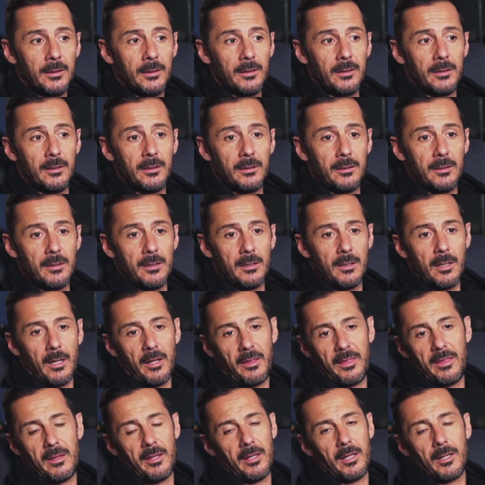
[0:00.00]
Uh,
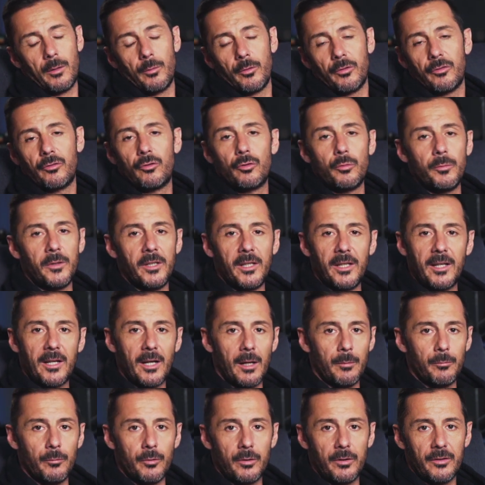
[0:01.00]
I think it was too many
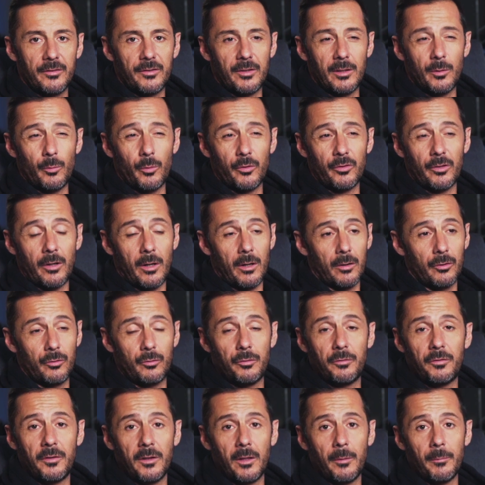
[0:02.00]
cameras and it was hard
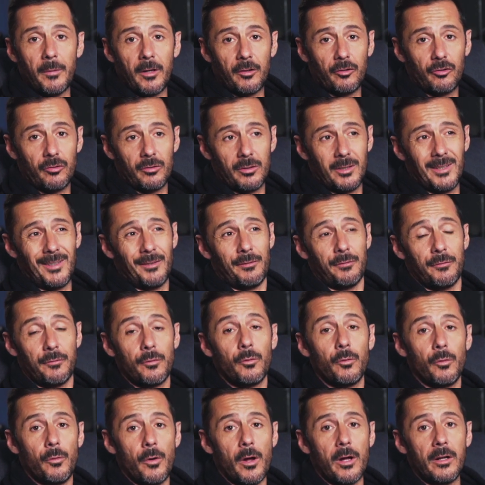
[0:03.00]
to film actually a
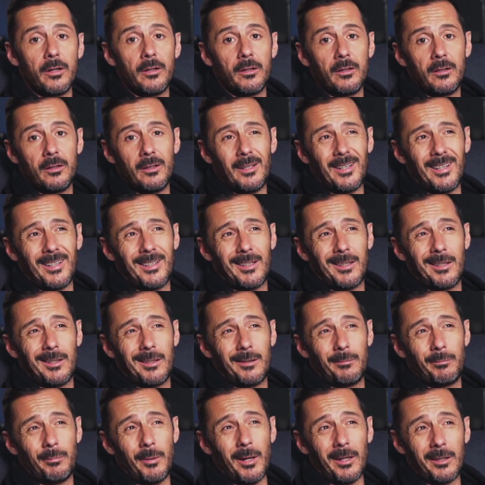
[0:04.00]
full run. Like
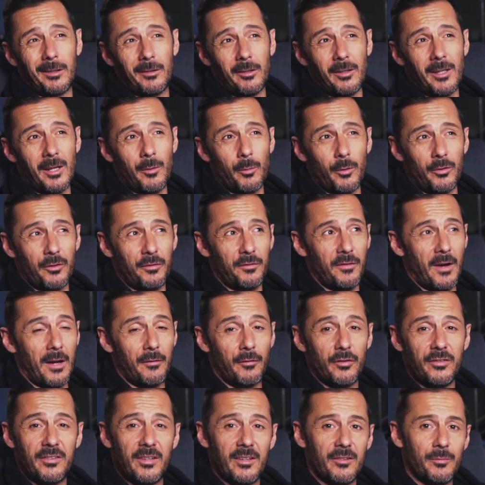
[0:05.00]
back in the day was
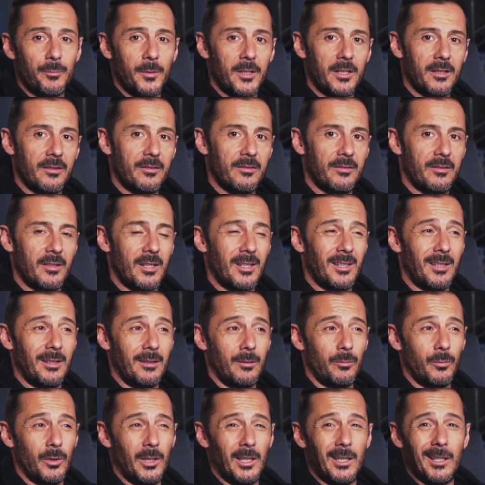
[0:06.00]
five or six minutes.
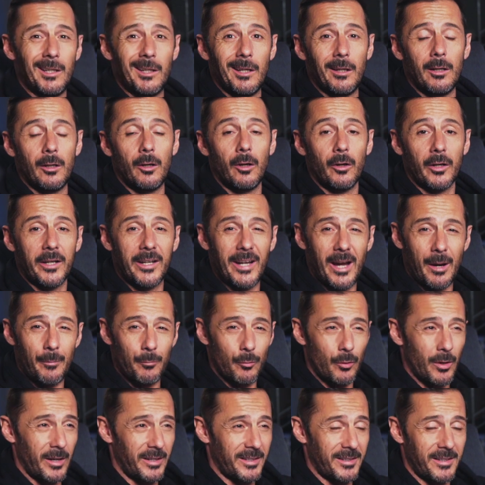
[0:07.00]
Then we needed a lot of
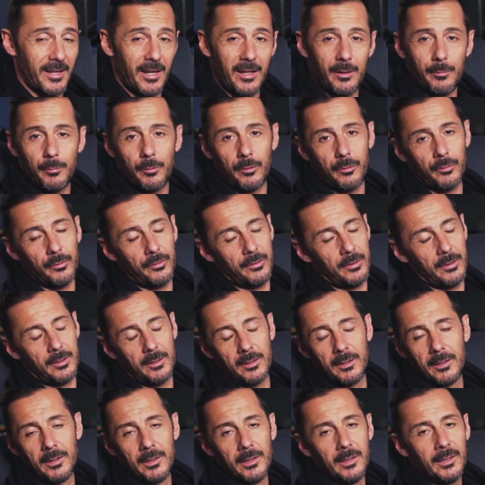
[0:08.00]
camera cables
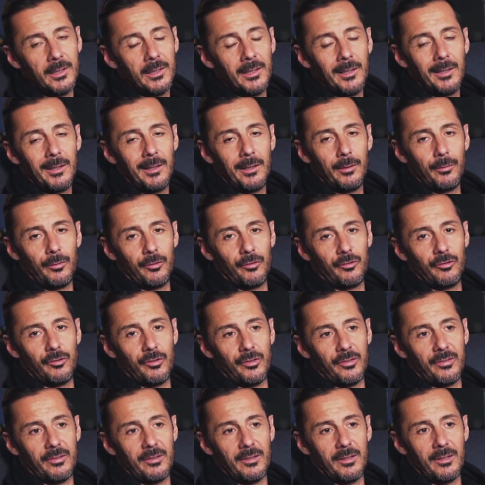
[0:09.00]
and it was
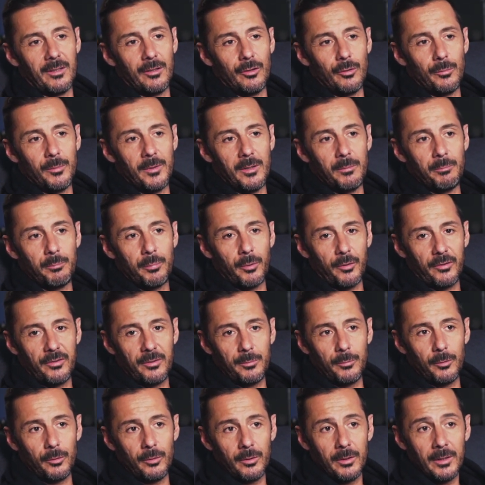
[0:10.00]
just a little bit
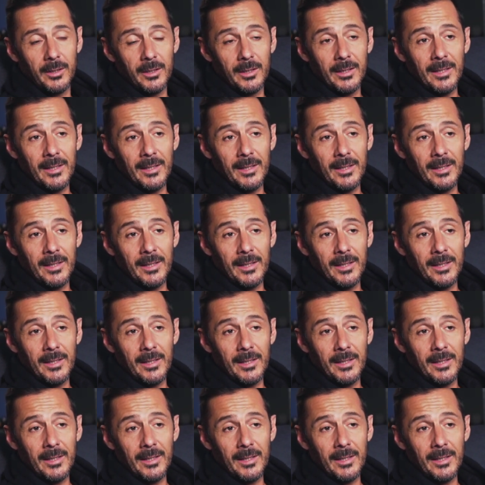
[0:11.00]
impossible.